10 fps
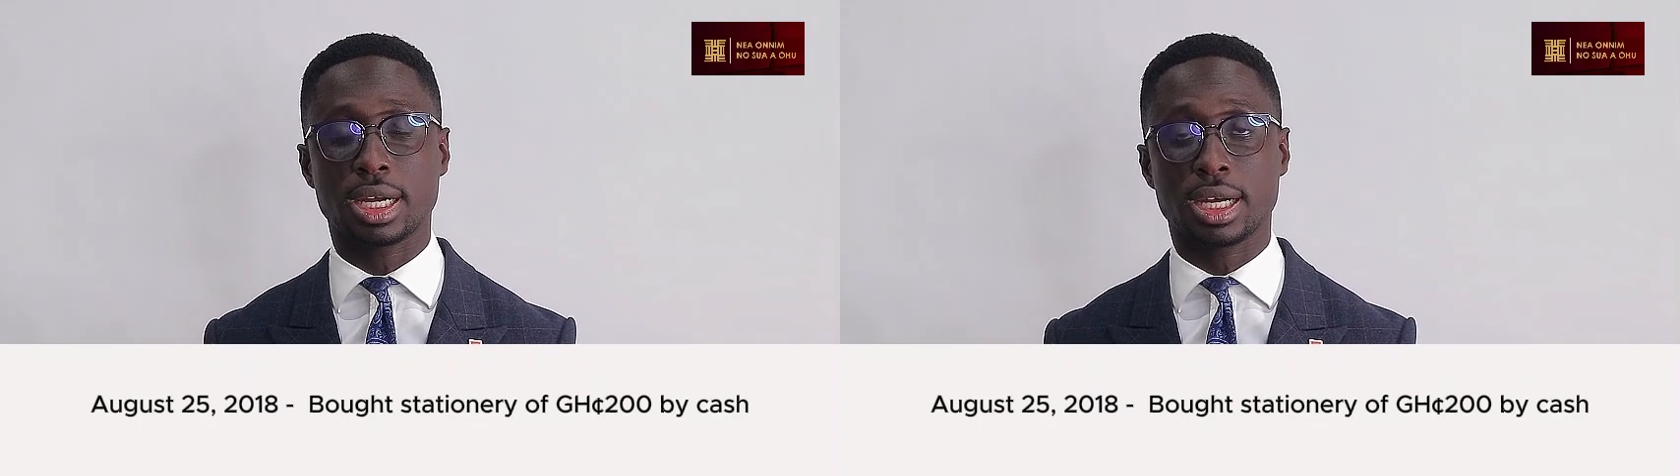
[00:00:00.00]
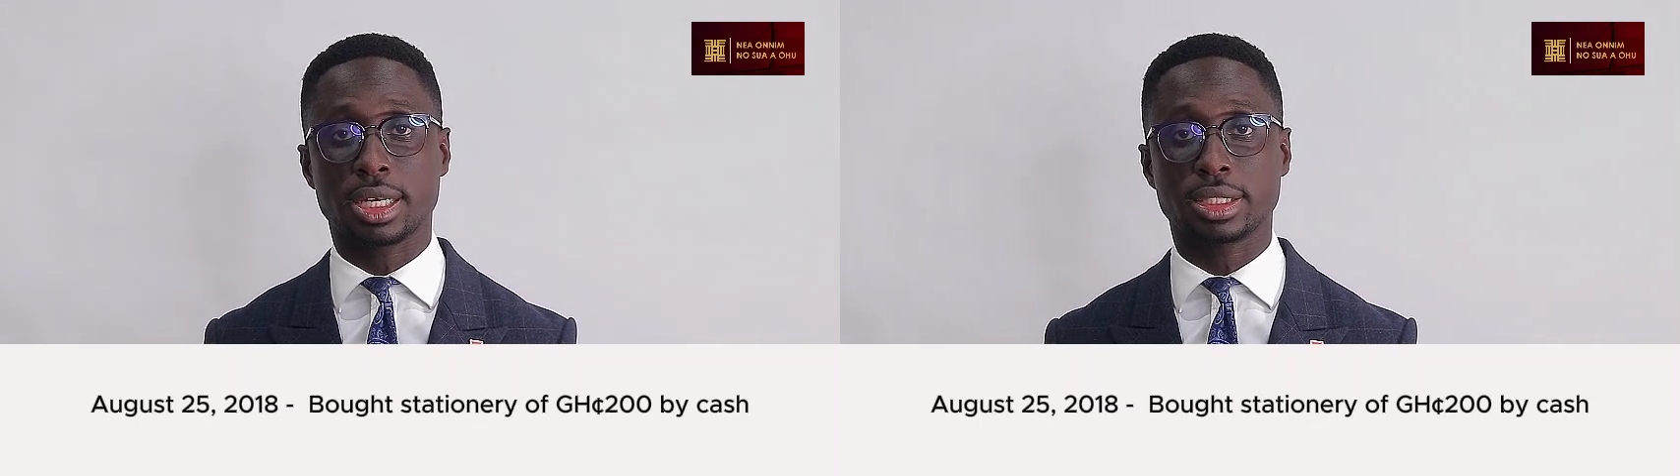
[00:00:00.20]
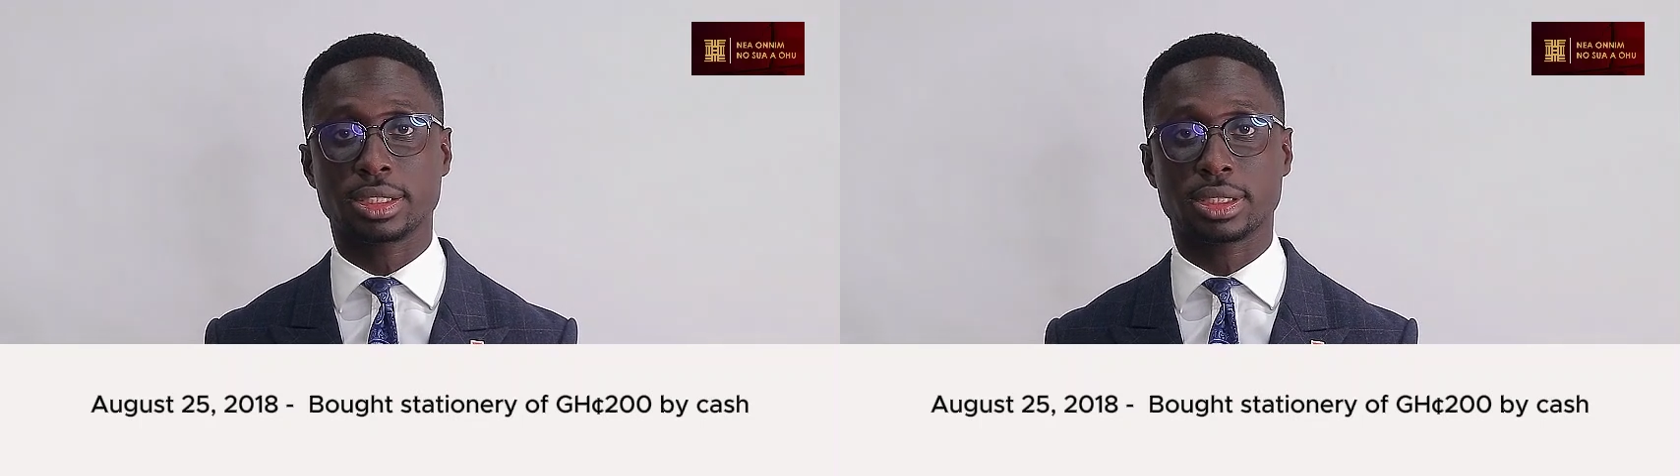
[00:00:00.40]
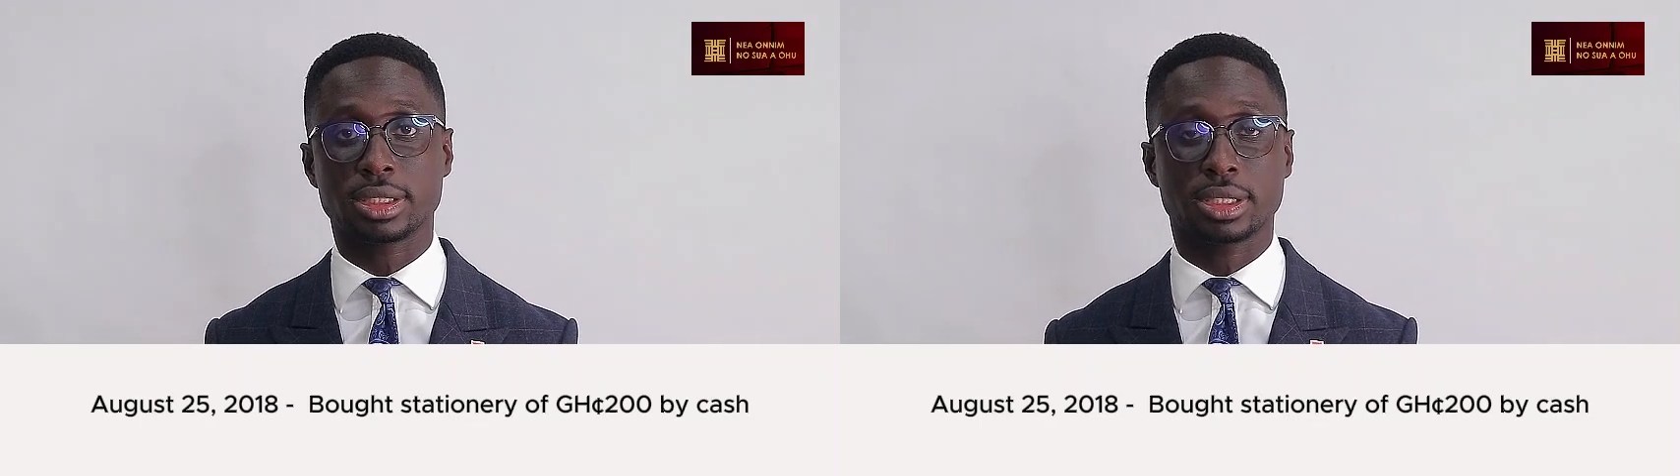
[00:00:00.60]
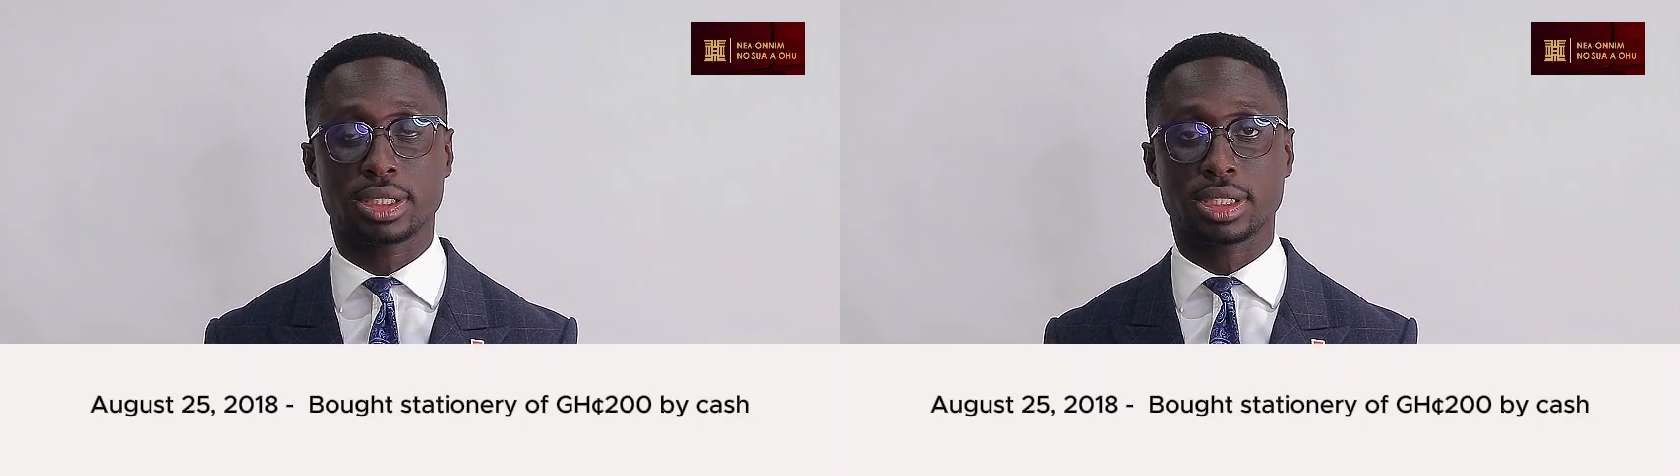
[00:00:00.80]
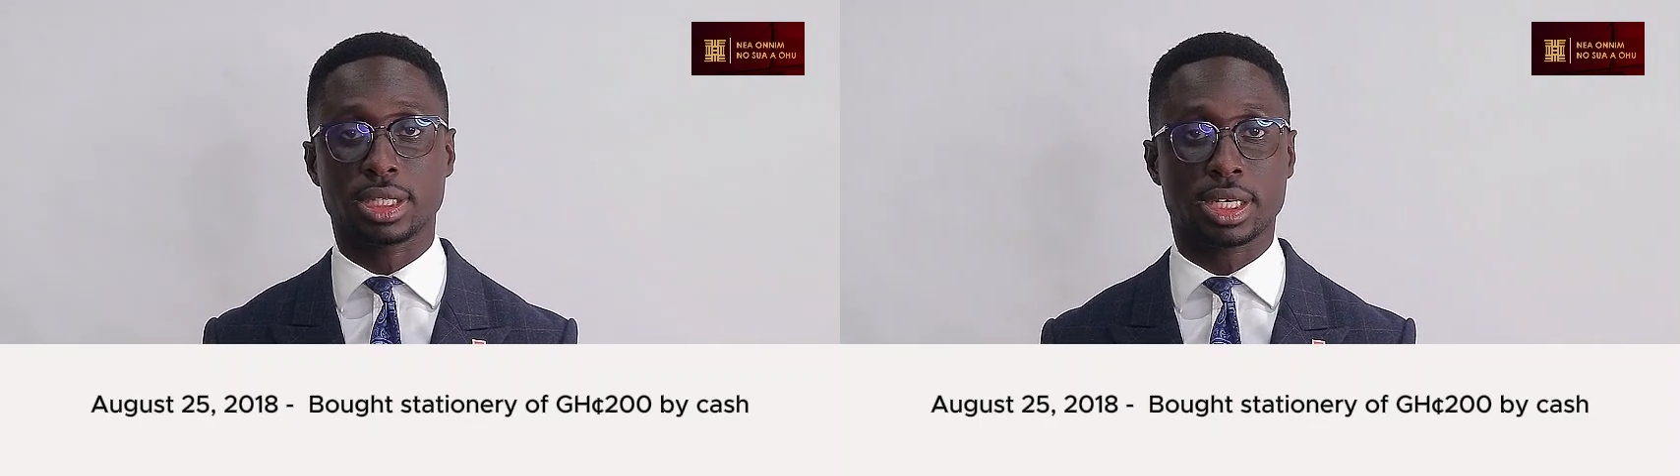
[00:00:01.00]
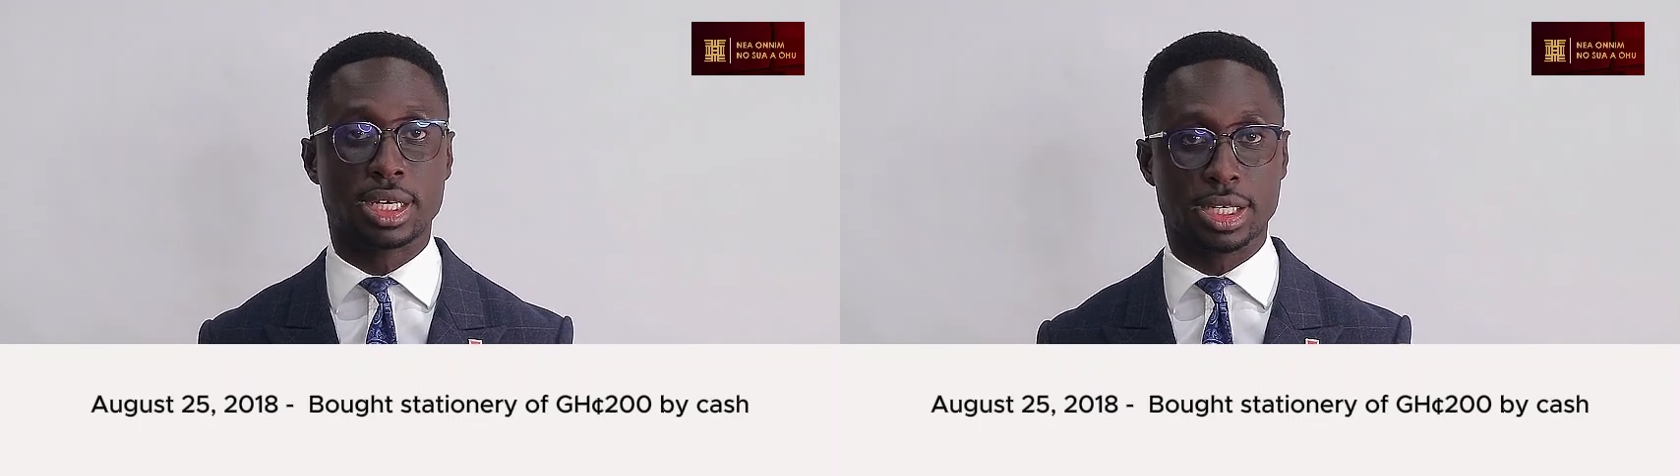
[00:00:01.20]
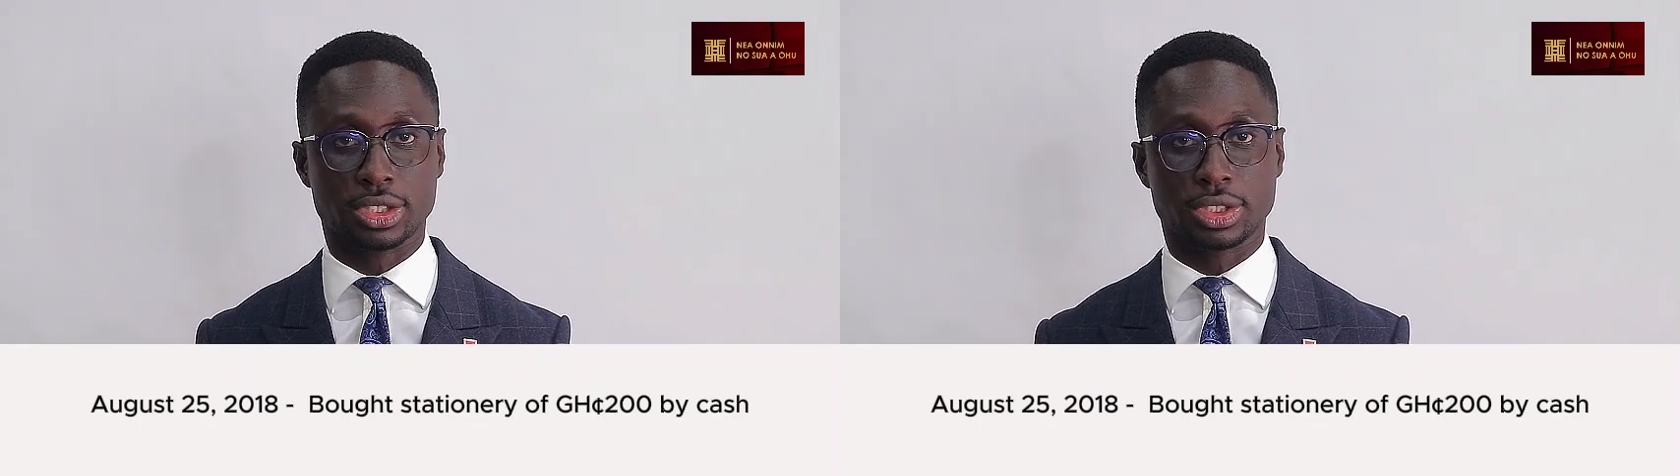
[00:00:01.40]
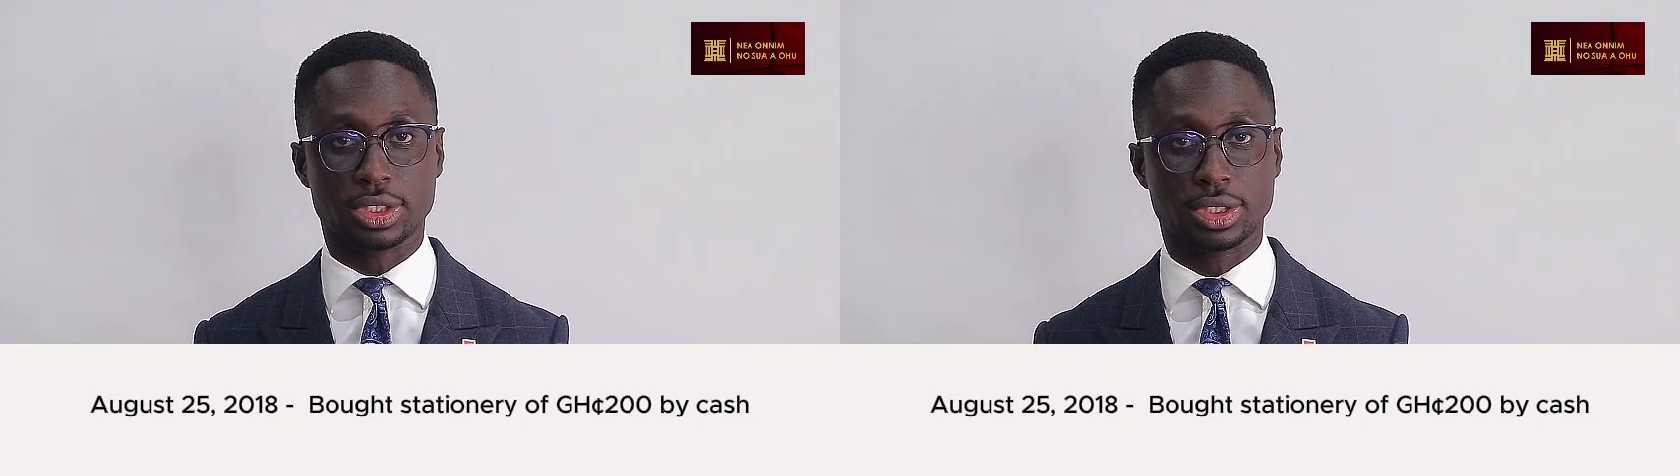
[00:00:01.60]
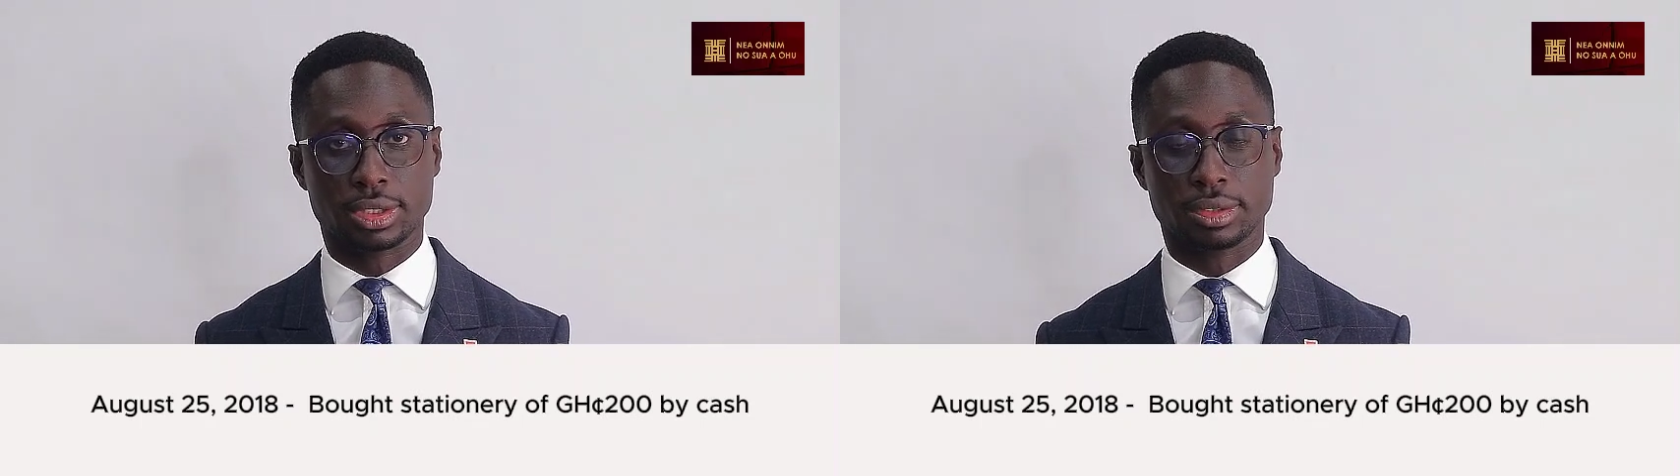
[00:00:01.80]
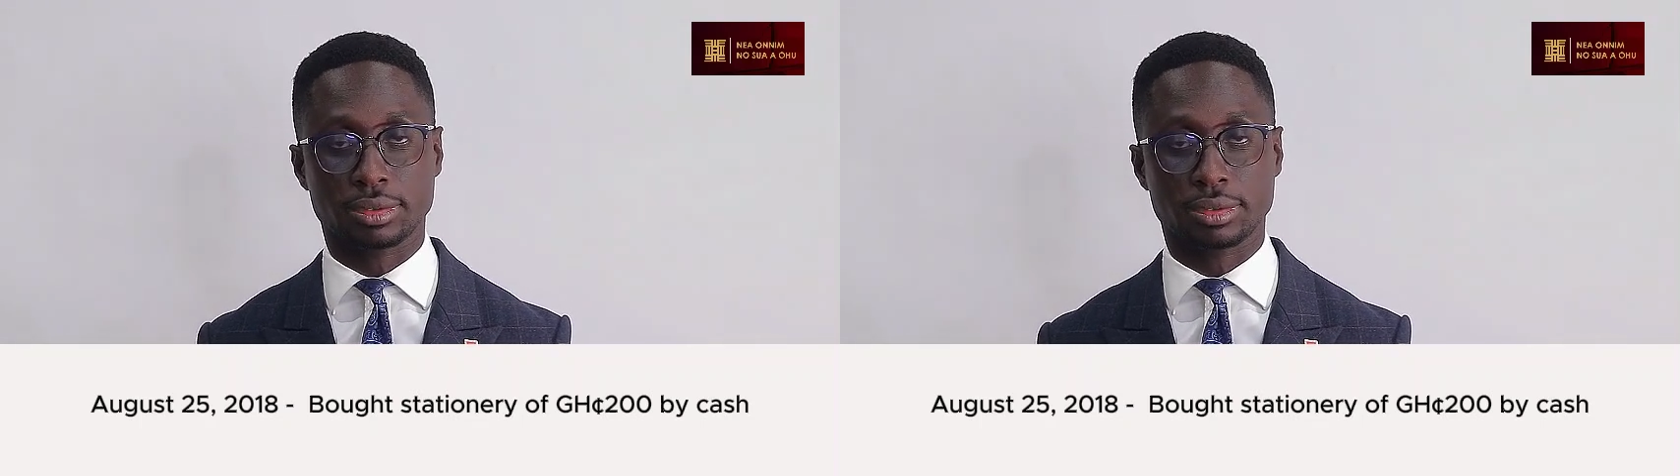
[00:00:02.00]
and cash.